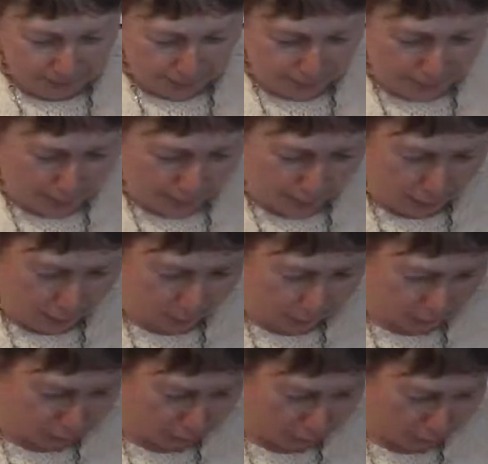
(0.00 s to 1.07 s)
now I've
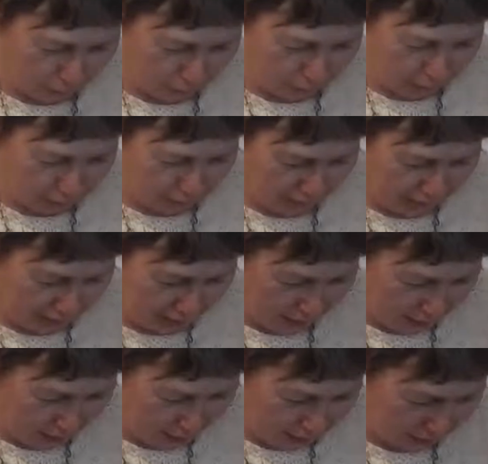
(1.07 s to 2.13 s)
got some listed here,
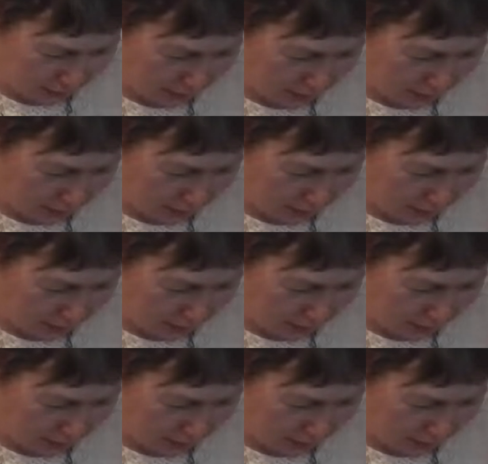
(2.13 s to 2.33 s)
because I